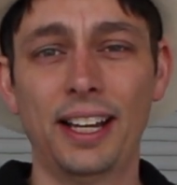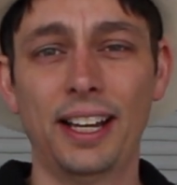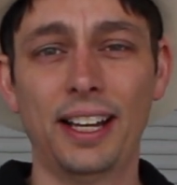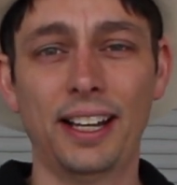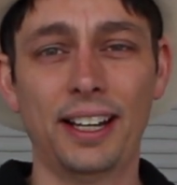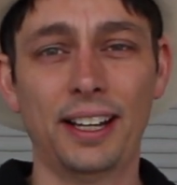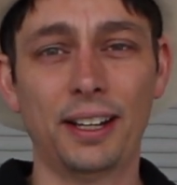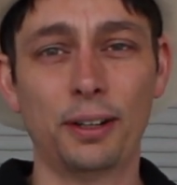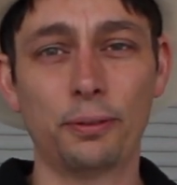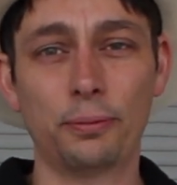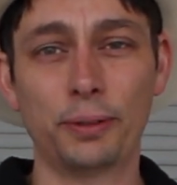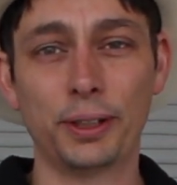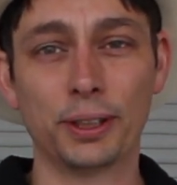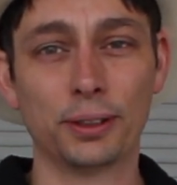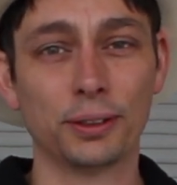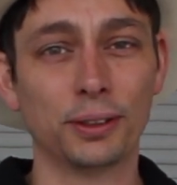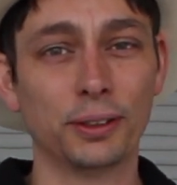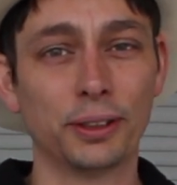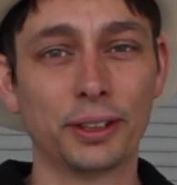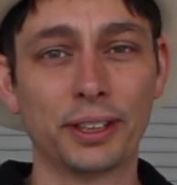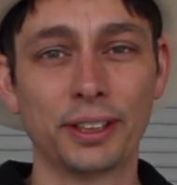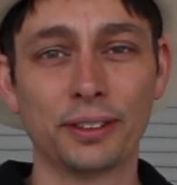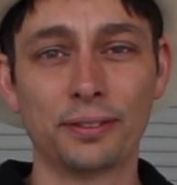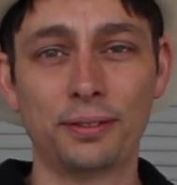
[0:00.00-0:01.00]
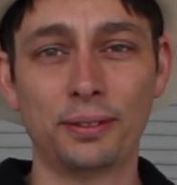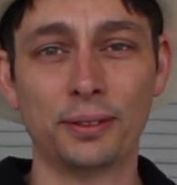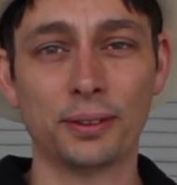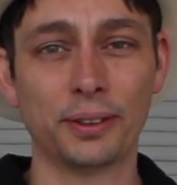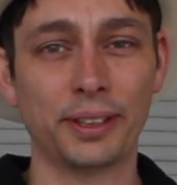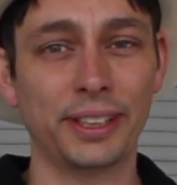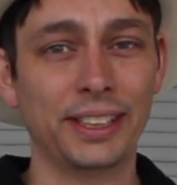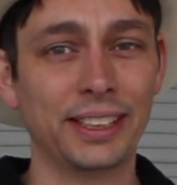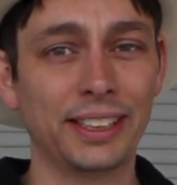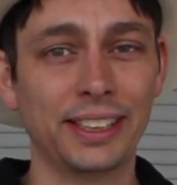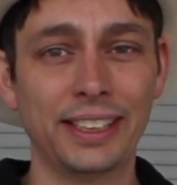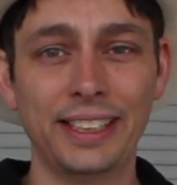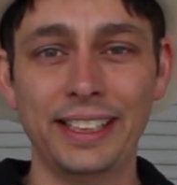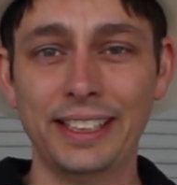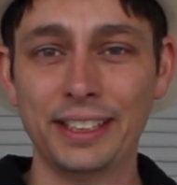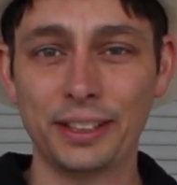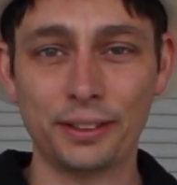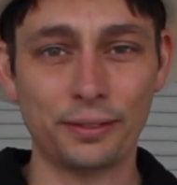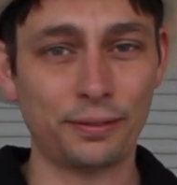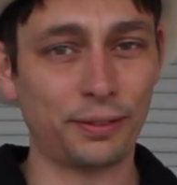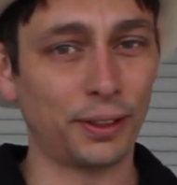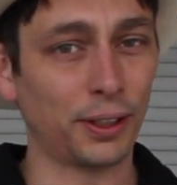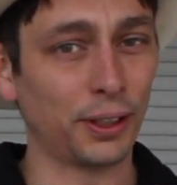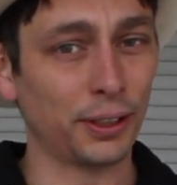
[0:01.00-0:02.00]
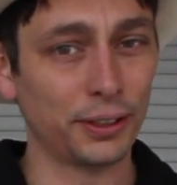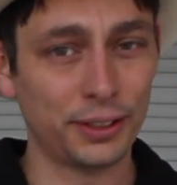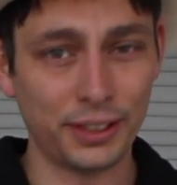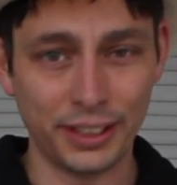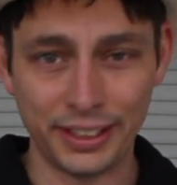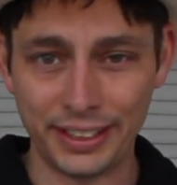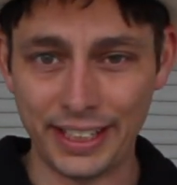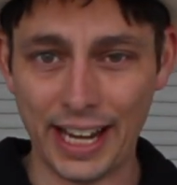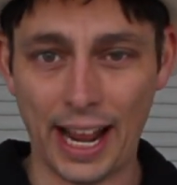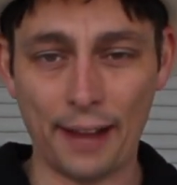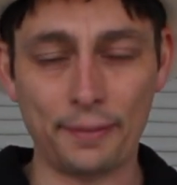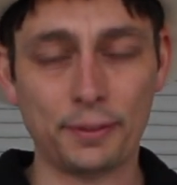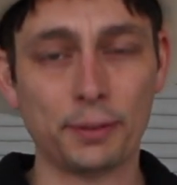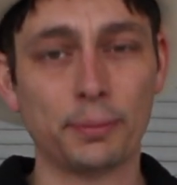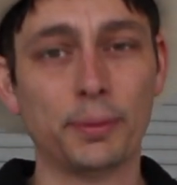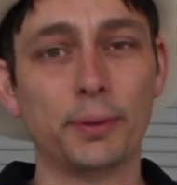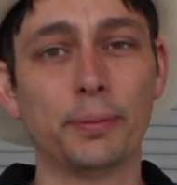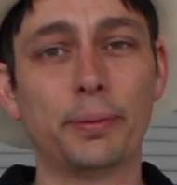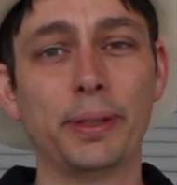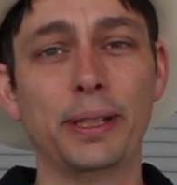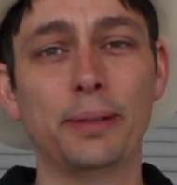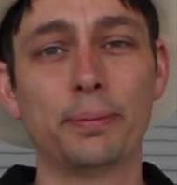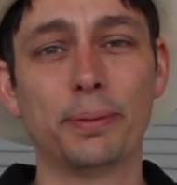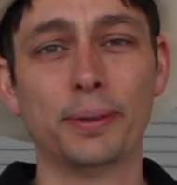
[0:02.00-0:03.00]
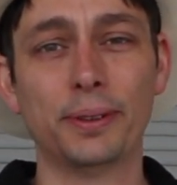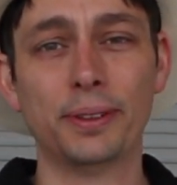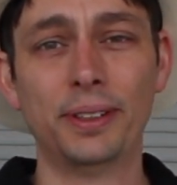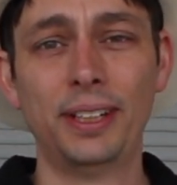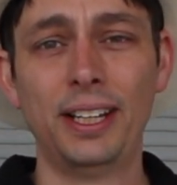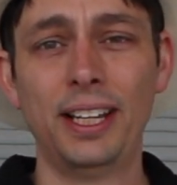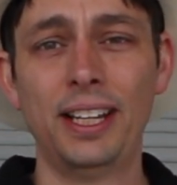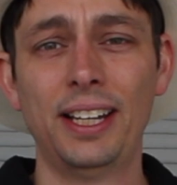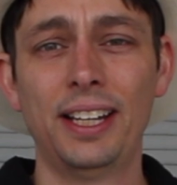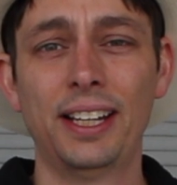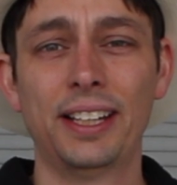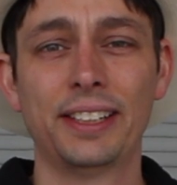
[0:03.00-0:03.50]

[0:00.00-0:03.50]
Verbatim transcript: Uh, we are looking for elite, diverse, adaptable people